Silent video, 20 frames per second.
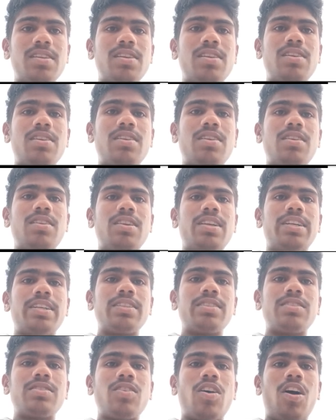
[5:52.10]
Let us
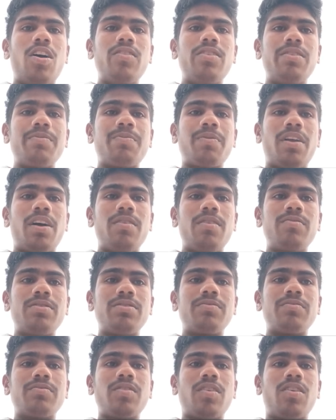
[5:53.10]
solve a problem
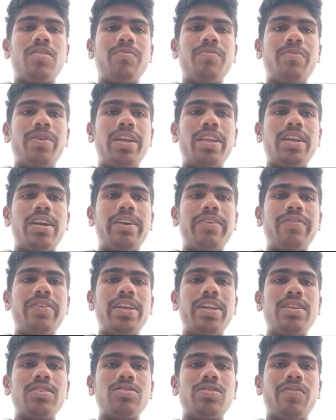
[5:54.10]
on mean and variance
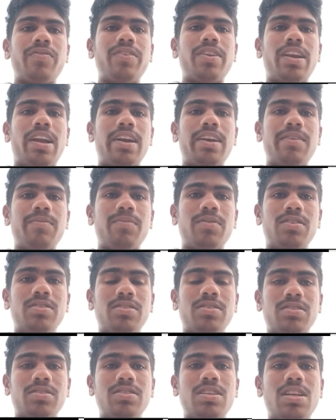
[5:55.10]
of a random process.
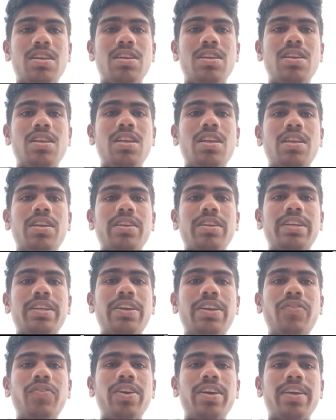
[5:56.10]

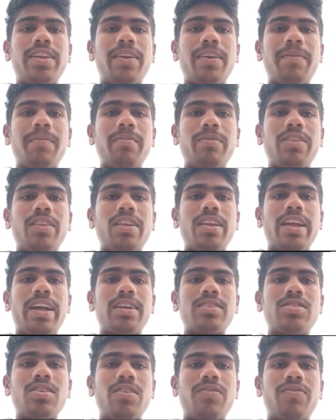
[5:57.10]
Given x of
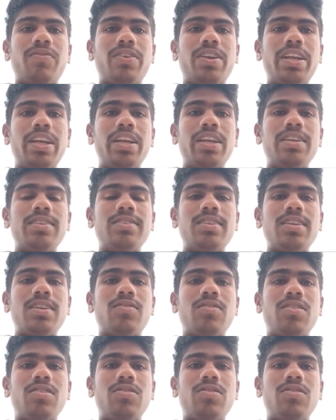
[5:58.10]
t is equal to